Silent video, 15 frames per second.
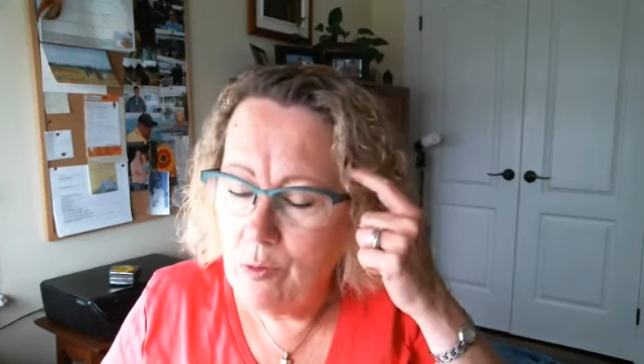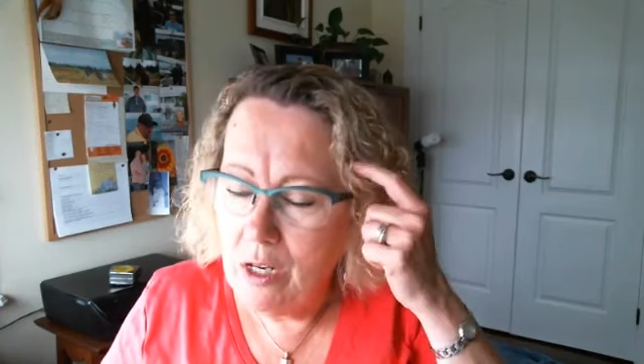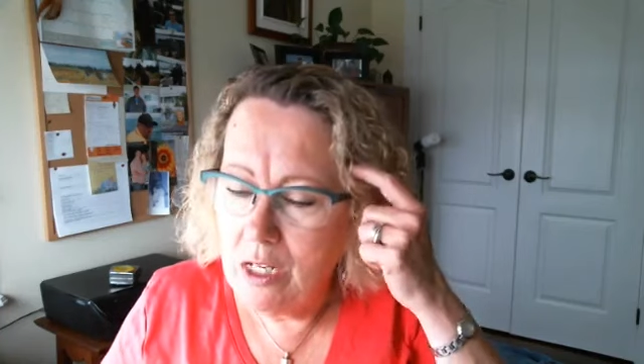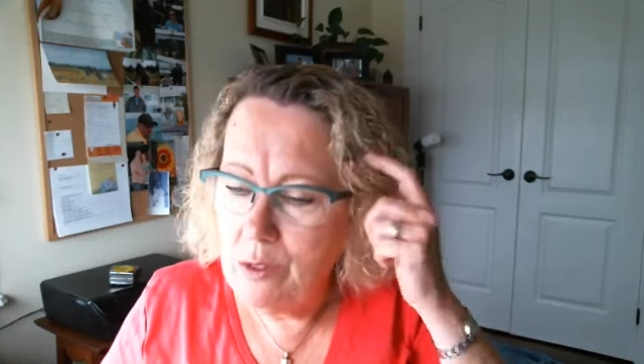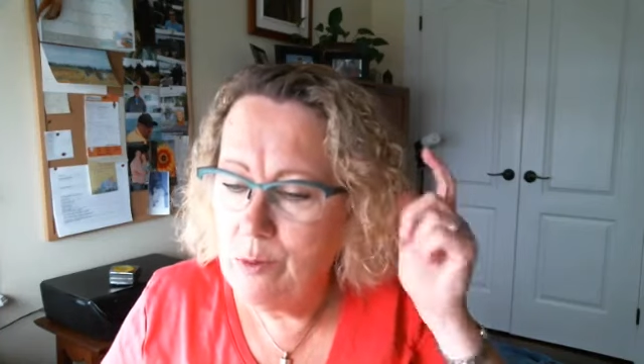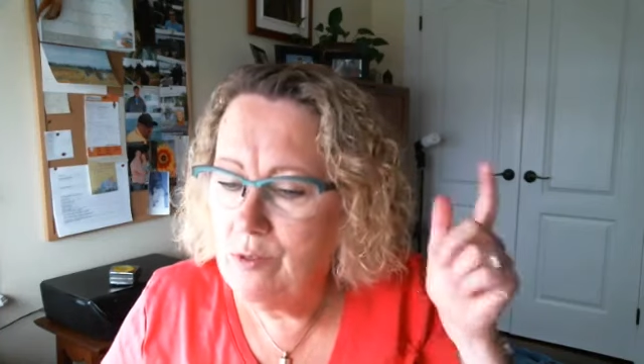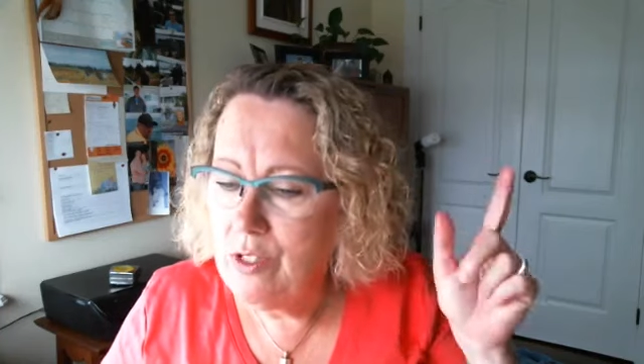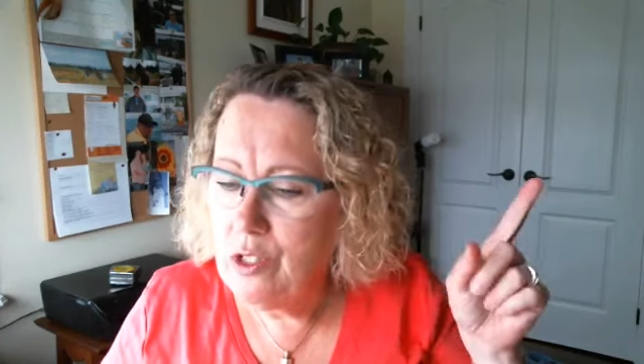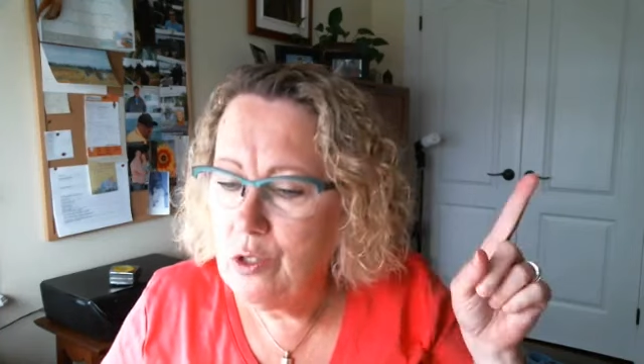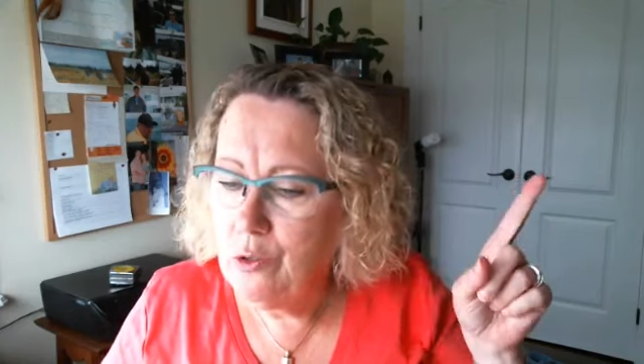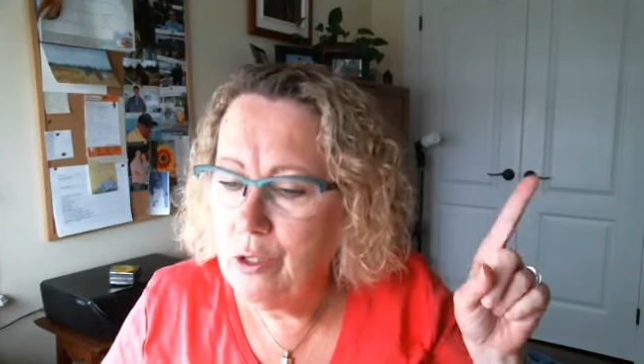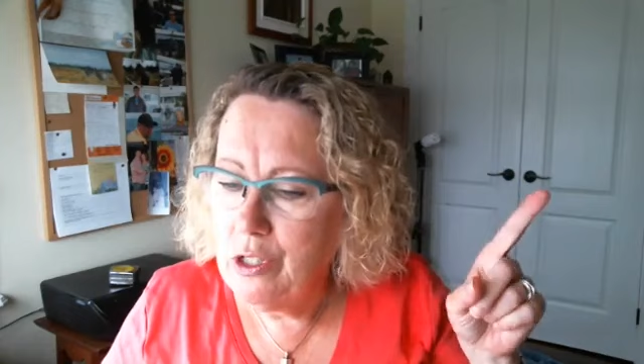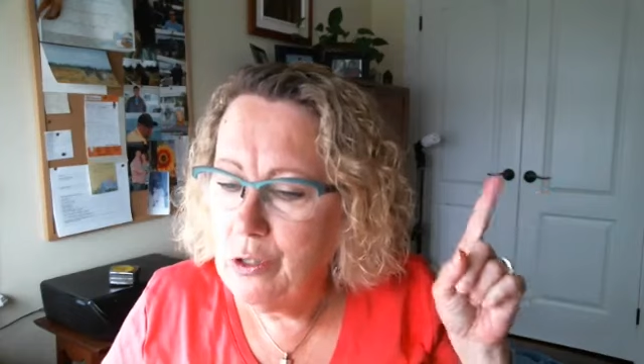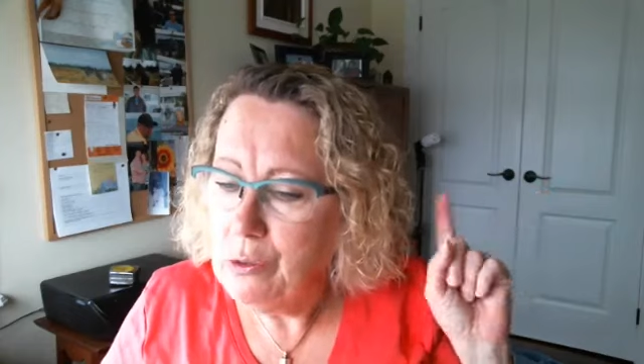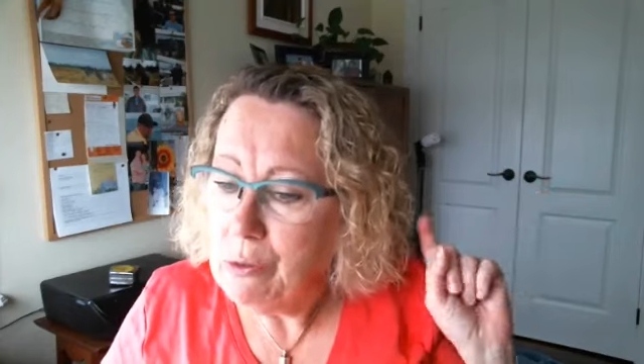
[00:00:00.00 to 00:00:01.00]
Reminds me of a
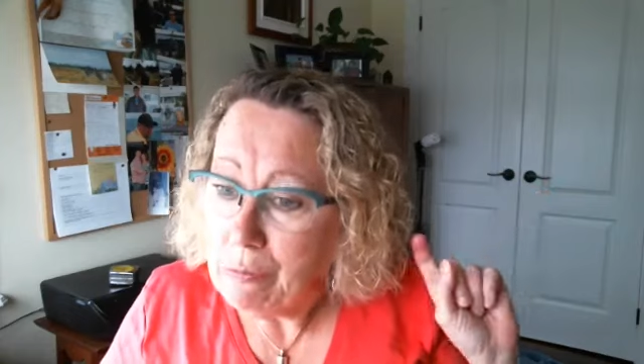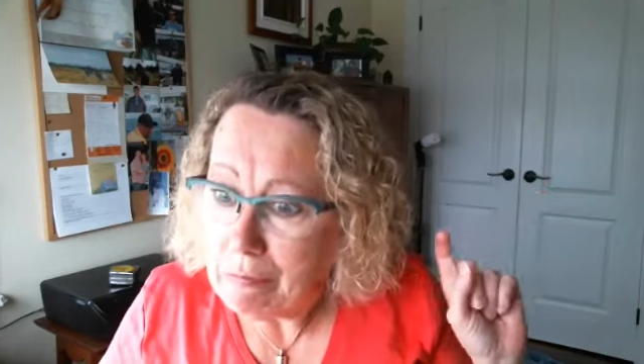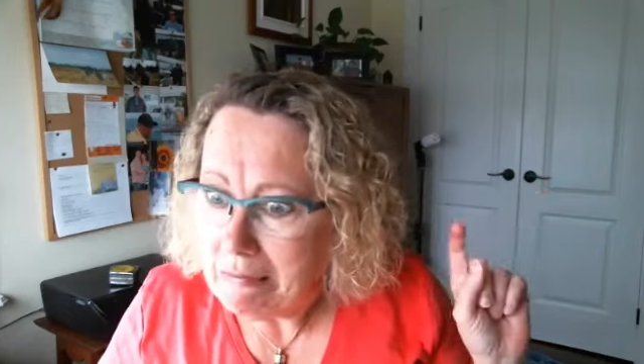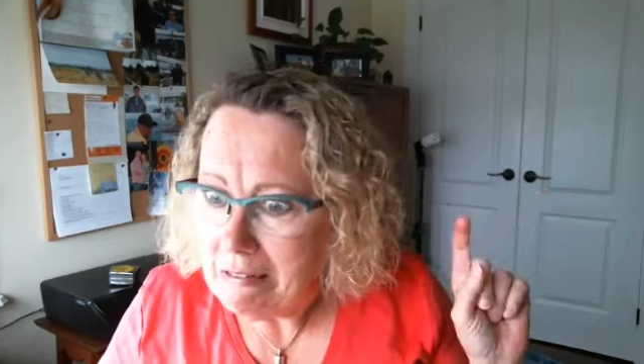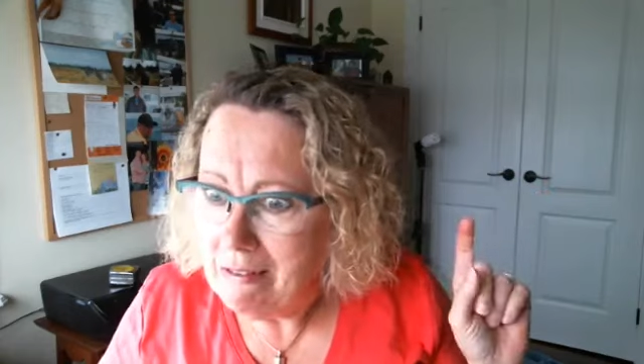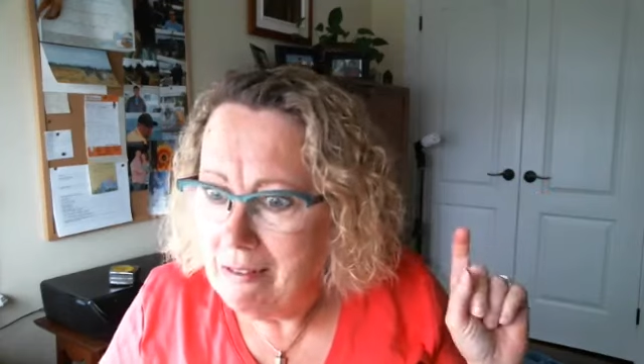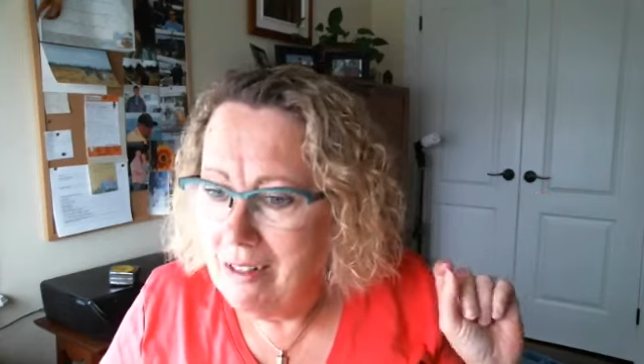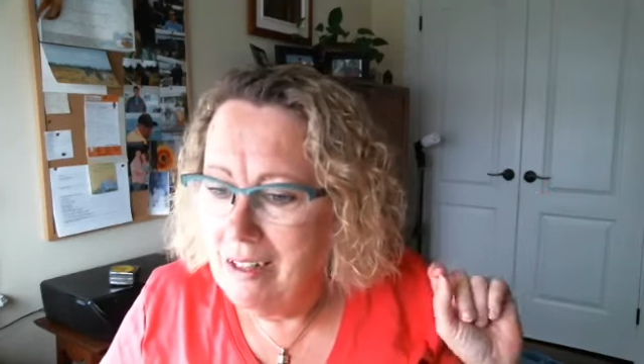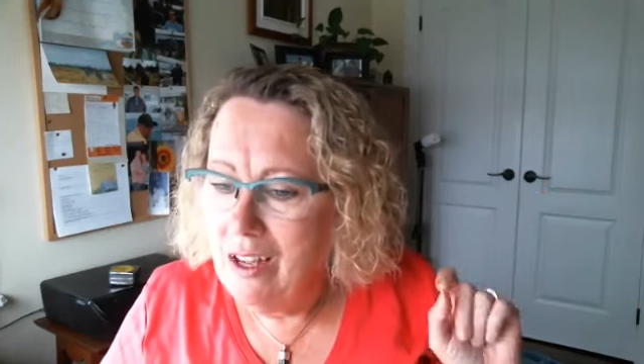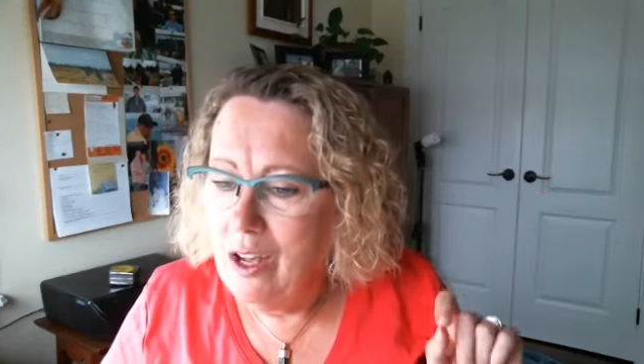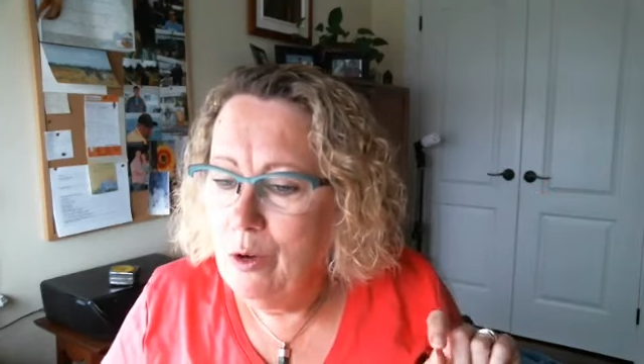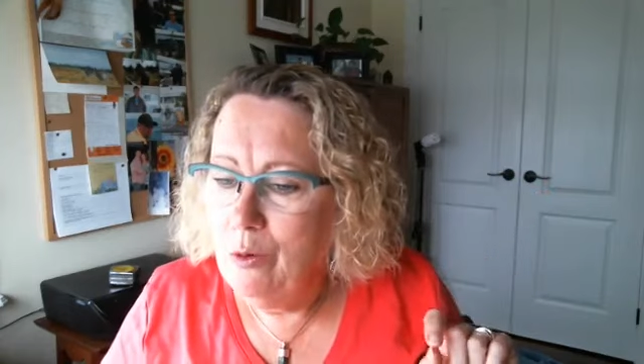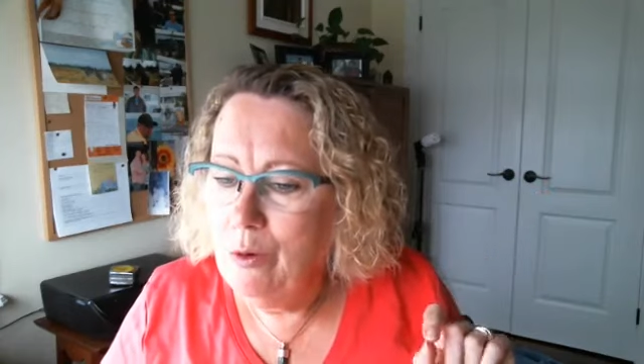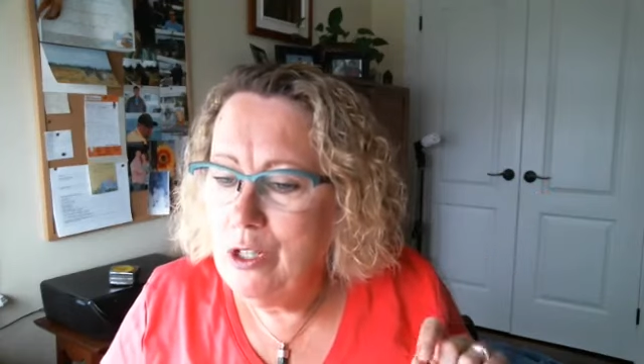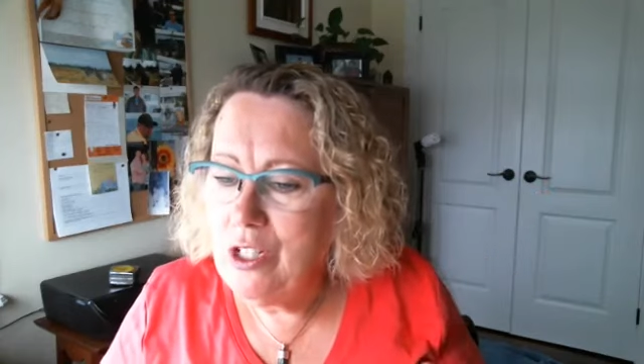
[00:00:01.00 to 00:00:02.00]
story too. We